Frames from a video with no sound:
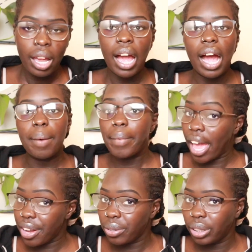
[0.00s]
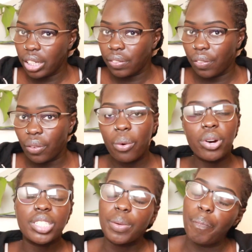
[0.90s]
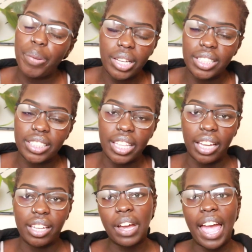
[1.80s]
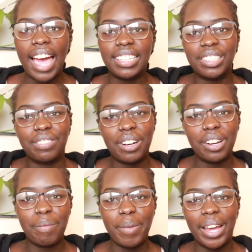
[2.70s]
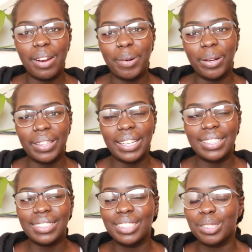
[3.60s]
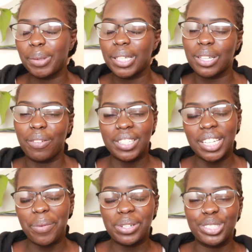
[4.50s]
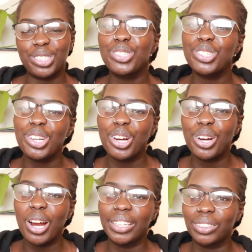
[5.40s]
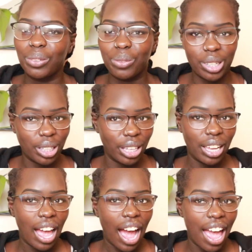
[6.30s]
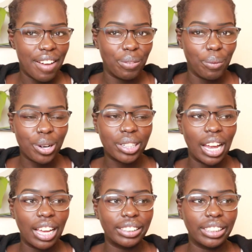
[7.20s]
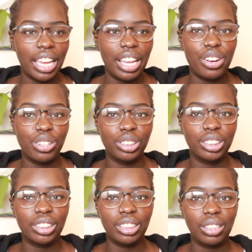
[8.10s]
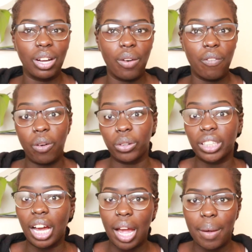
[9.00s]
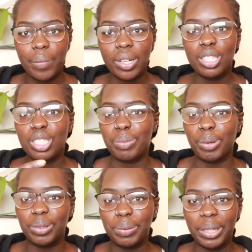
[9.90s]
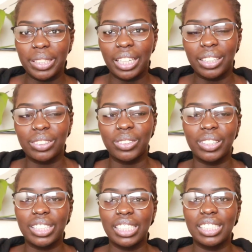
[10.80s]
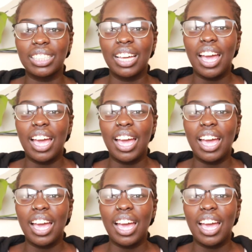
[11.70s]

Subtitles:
Annual leave, of course, biggest thing. So I asked a friend of mine about this just because obviously I wasn't too sure. I haven't worked as a nurse full-time to be able to be entitled to all these.